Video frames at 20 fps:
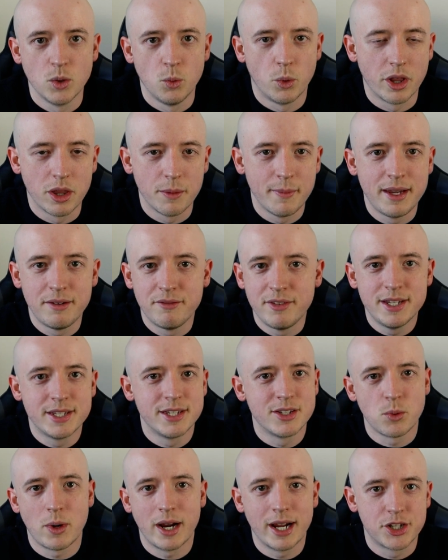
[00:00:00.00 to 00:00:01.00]
One of the main
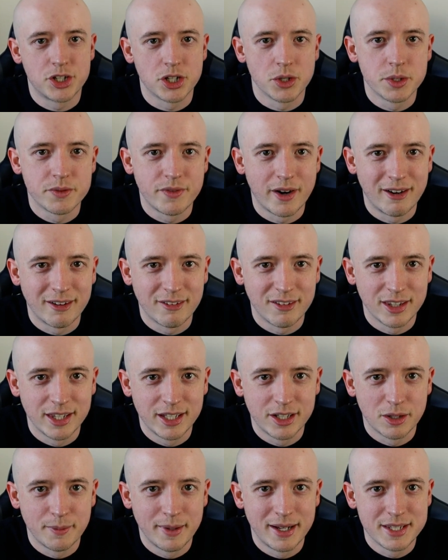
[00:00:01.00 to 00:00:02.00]
reasons why I chose
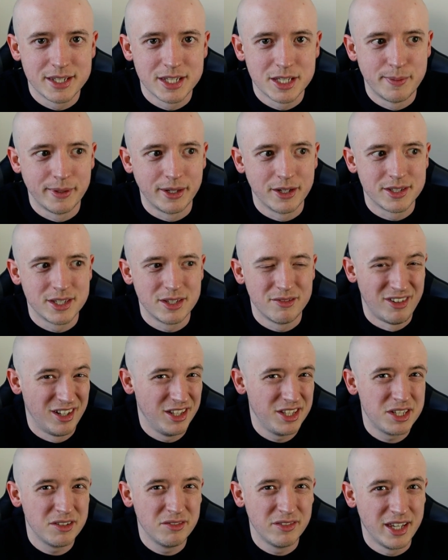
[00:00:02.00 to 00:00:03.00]
ViralEcomAdz is because it's
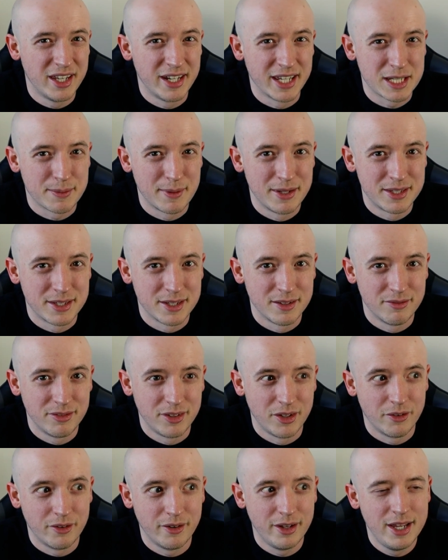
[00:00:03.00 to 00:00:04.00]
relatively inexpensive.
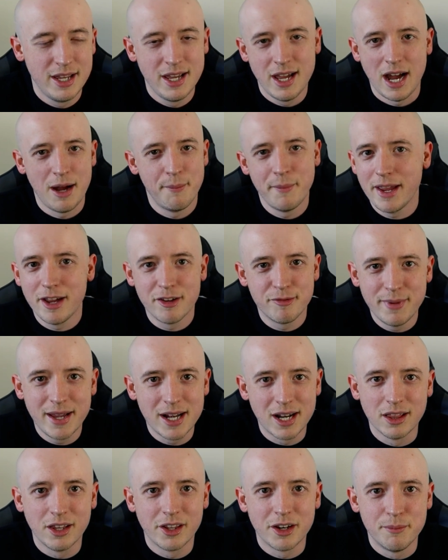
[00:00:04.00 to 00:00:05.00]
You know, I may have
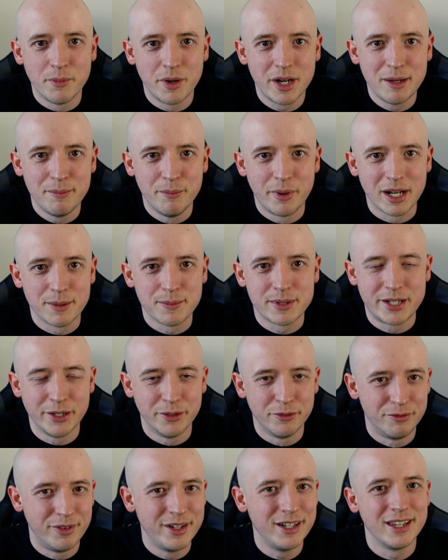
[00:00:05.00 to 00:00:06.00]
made a lot of money, but I'm
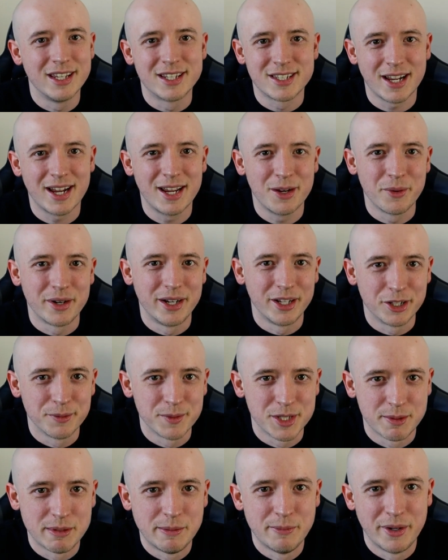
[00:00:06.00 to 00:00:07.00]
still really tight when it
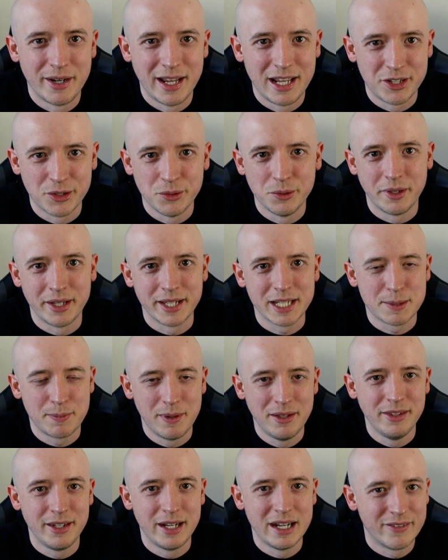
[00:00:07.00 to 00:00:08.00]
comes to my money. I don't like
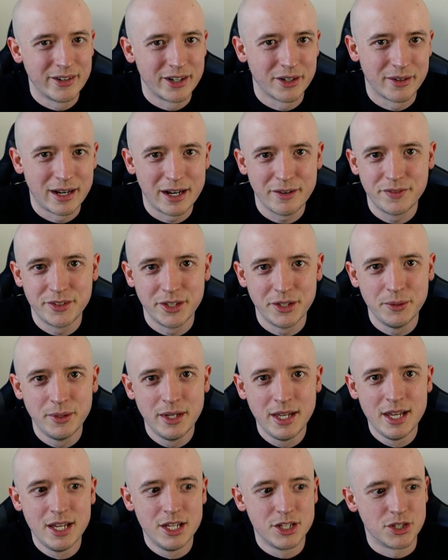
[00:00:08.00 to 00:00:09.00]
spending if I don't have to,
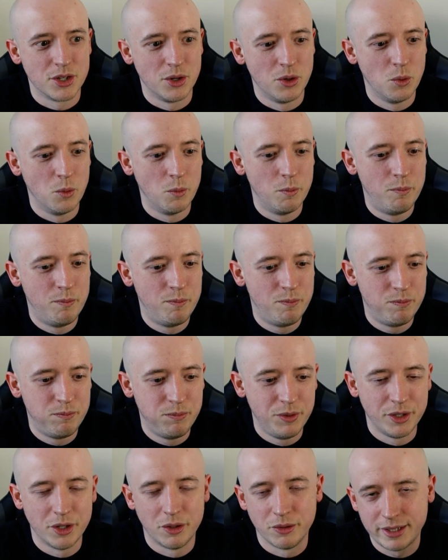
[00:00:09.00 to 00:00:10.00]
so
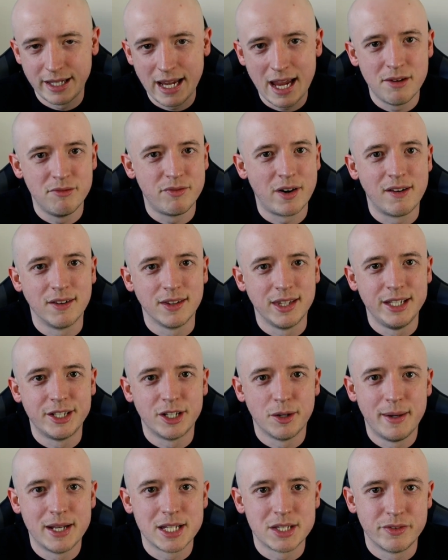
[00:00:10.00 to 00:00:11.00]
you know, getting
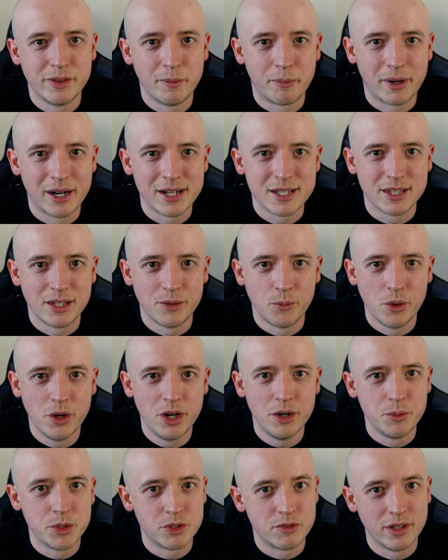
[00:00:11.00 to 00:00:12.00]
ViralEcomAdz for the price they
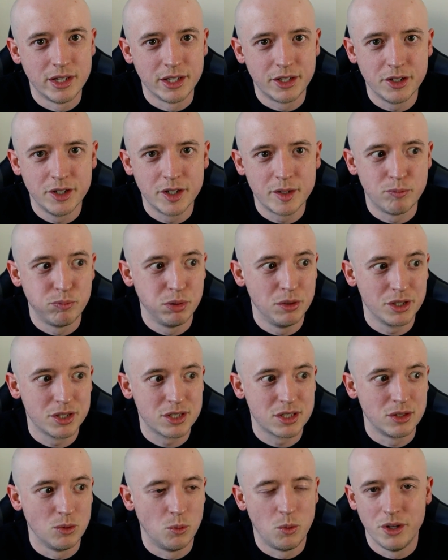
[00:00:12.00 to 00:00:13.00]
were was really good,
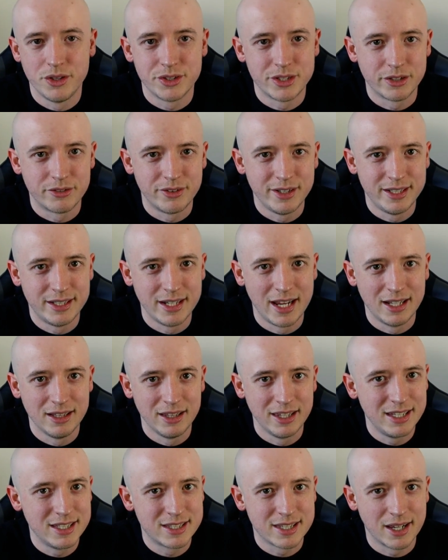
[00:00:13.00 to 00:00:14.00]
plus the one to three day
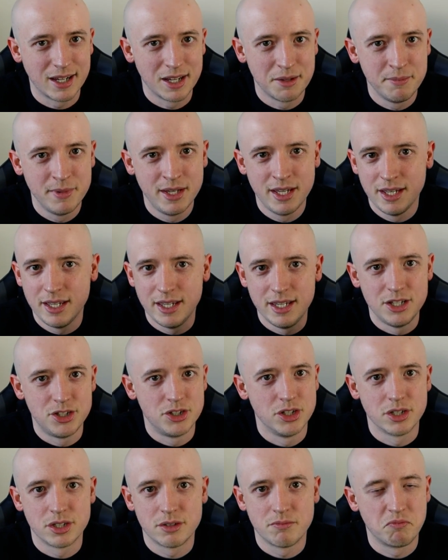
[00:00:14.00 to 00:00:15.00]
lead time is
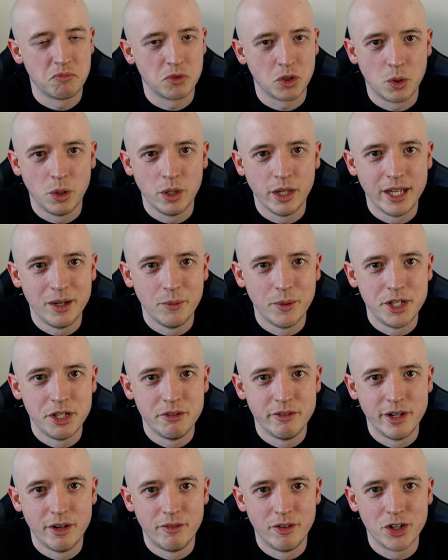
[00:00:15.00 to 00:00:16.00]
just quality when
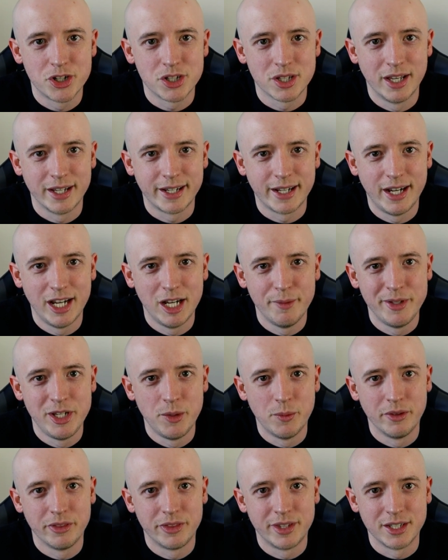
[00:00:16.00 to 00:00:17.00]
you're in a rush like I am and
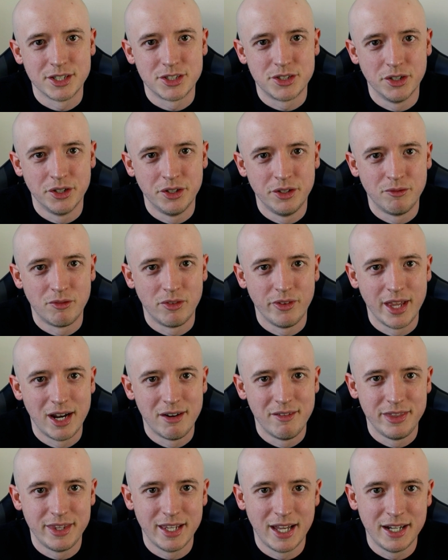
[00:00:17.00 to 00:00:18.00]
you want things done
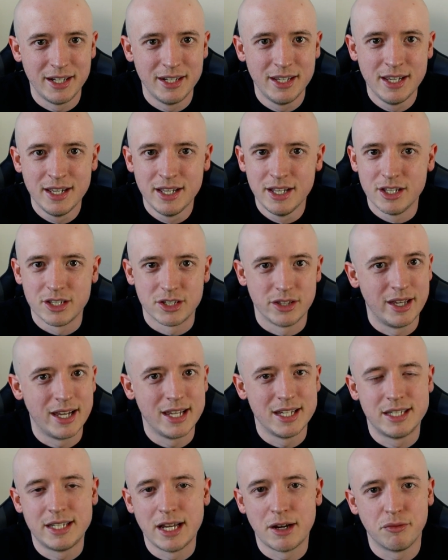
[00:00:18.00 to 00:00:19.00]
there and then. So
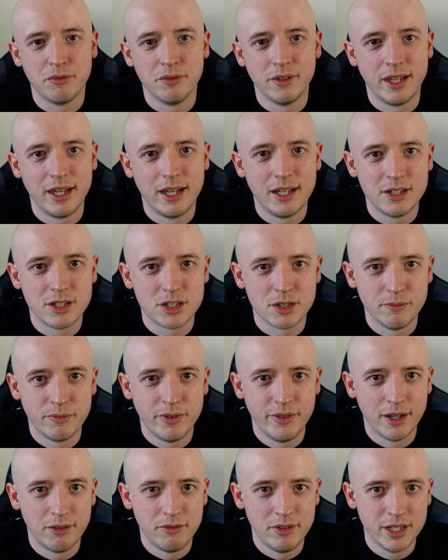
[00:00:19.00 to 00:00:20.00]
that is definitely
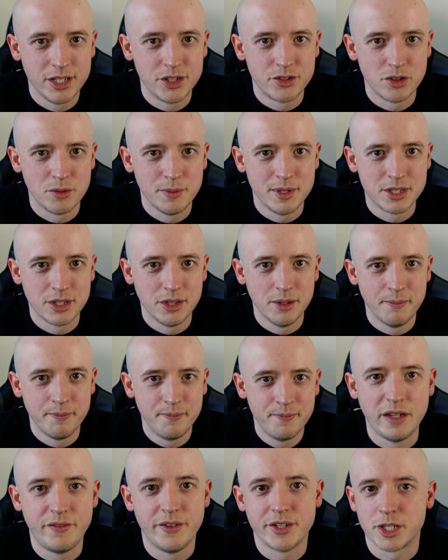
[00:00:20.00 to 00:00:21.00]
something that really drew me to them.
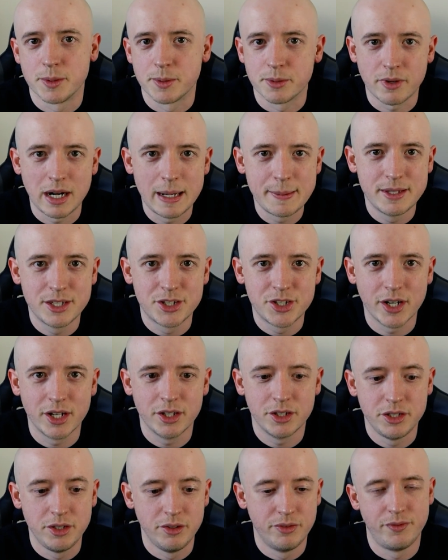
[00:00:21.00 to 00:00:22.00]
If you subscribe to this
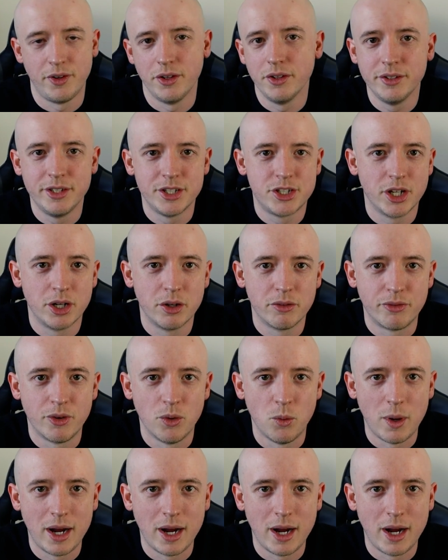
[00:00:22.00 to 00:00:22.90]
channel and you've followed this channel for a